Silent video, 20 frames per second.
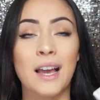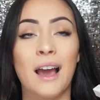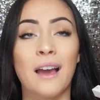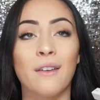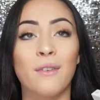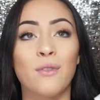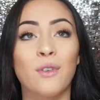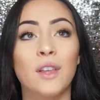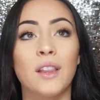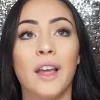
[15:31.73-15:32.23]
I
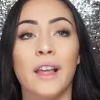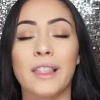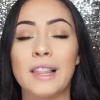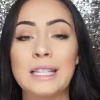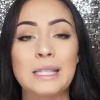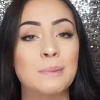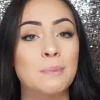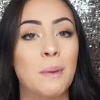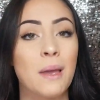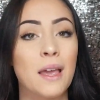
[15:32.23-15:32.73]
feel like
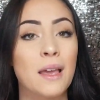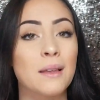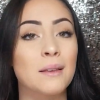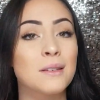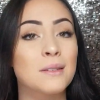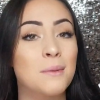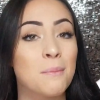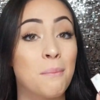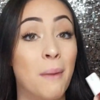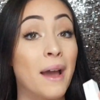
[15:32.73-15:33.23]
this
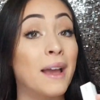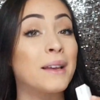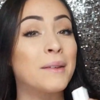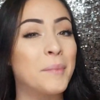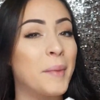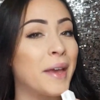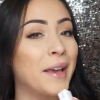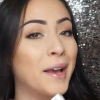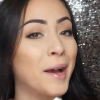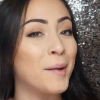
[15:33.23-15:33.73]
might
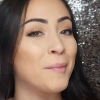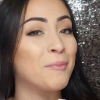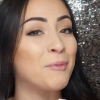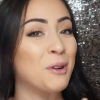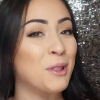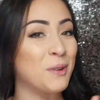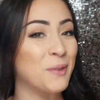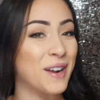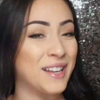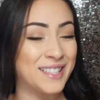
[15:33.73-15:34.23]
make up for
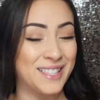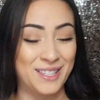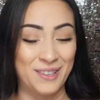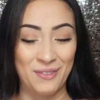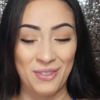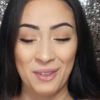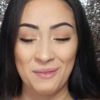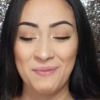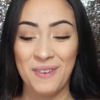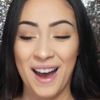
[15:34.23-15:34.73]
the rest of
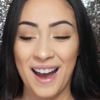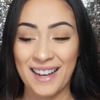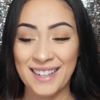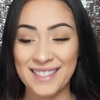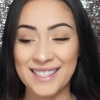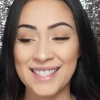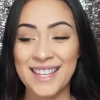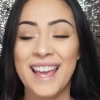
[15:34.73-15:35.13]
the box.